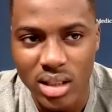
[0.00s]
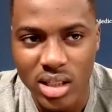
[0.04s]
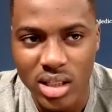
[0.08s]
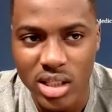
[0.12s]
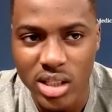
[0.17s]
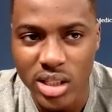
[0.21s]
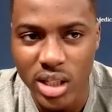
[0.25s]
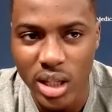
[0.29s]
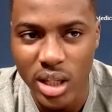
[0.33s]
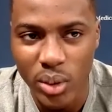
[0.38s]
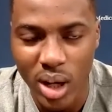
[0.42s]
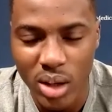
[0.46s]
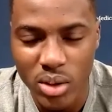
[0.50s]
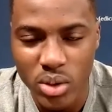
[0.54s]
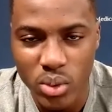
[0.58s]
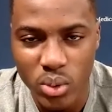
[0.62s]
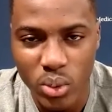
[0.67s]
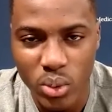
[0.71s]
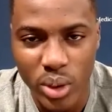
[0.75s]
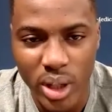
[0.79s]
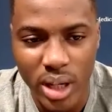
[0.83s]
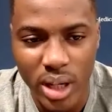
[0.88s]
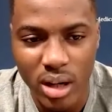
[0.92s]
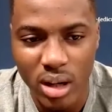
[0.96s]
This year we had to
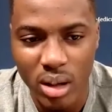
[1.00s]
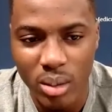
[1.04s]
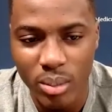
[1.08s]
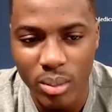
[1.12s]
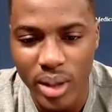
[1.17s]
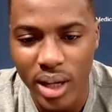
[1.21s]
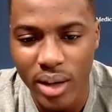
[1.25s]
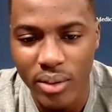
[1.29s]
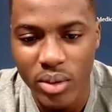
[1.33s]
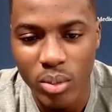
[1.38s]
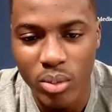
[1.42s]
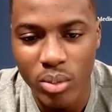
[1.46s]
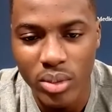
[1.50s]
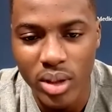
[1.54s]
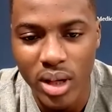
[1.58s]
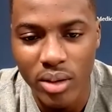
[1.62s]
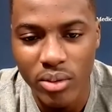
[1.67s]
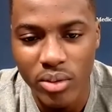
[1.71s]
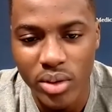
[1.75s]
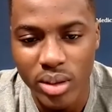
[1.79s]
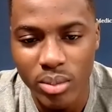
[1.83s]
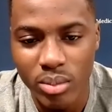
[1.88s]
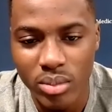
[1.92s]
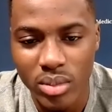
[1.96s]
wake up
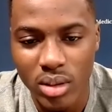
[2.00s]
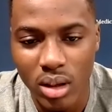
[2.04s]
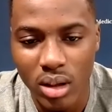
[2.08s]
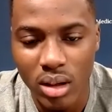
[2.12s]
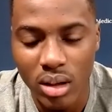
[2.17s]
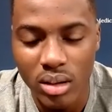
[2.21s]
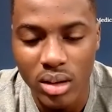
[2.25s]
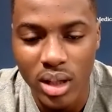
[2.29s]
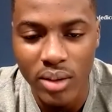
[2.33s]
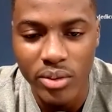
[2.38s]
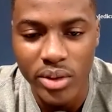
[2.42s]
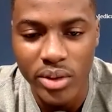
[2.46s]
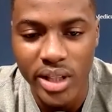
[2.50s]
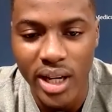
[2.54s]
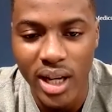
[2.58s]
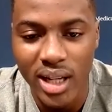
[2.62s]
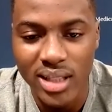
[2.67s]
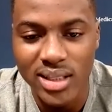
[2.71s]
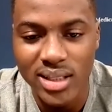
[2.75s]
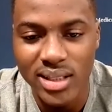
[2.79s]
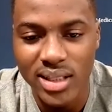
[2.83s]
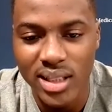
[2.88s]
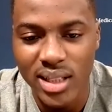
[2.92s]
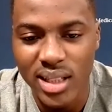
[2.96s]
every day
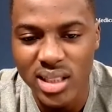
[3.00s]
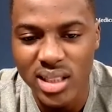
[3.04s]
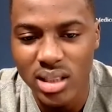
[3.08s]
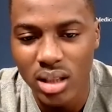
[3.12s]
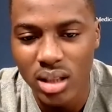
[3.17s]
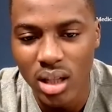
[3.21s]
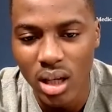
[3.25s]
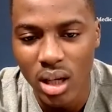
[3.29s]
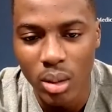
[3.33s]
at 6.